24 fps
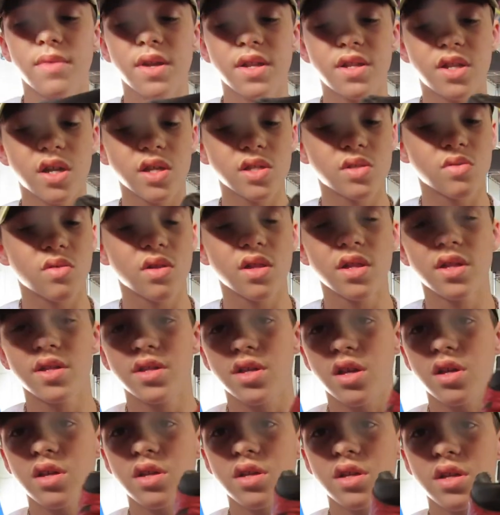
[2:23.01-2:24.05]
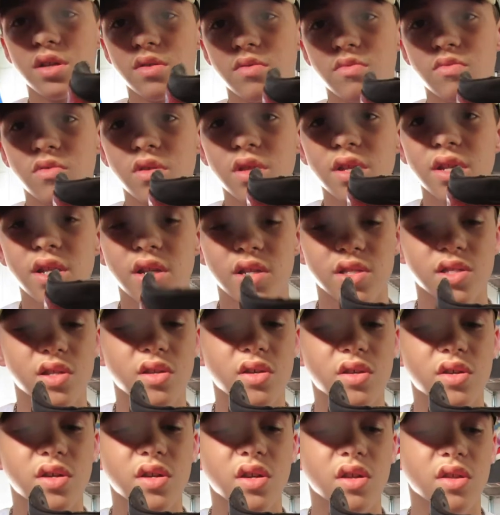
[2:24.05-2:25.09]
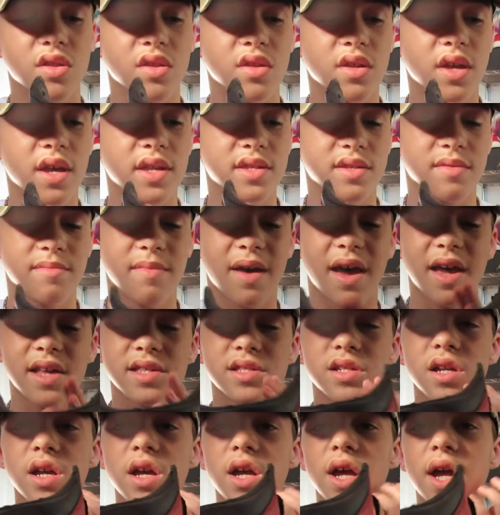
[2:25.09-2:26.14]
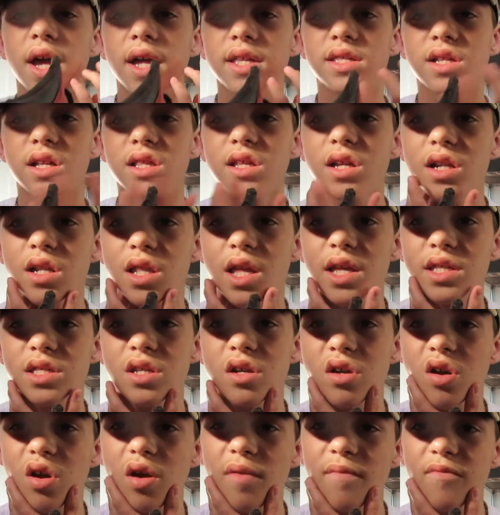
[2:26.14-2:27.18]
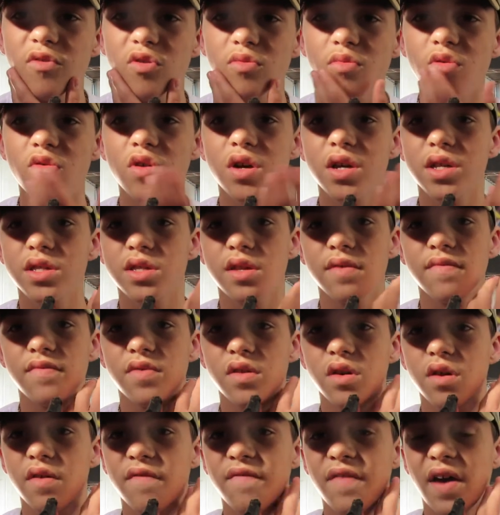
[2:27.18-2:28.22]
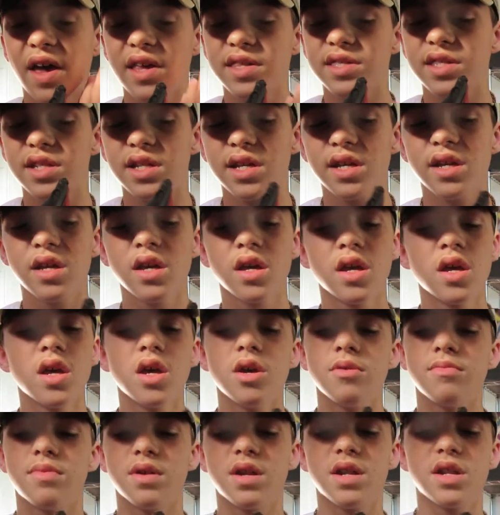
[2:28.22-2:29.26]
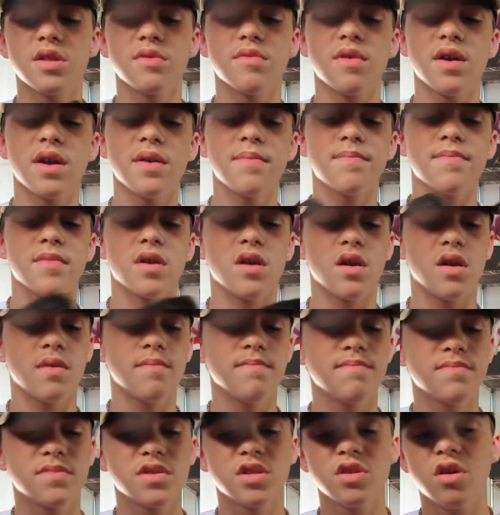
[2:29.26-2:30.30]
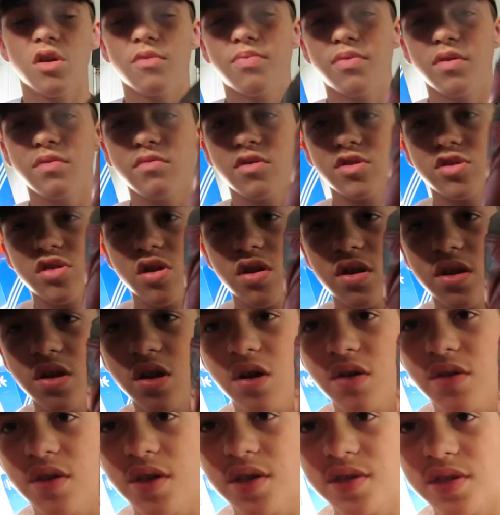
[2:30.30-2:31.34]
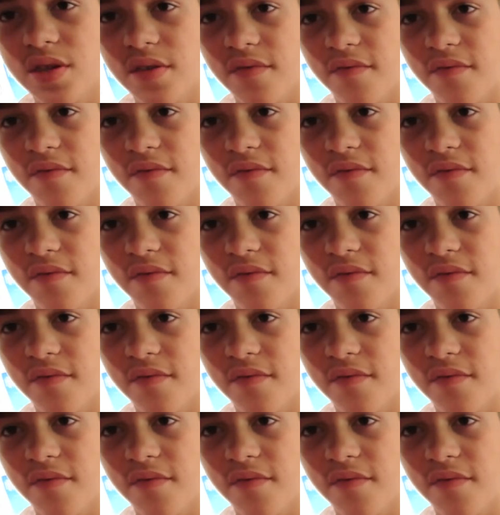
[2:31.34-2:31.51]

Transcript: It really does look good on as a mask. It's a little less uncomfortable because of the fastening. But anyway, y'all pretty much already know this.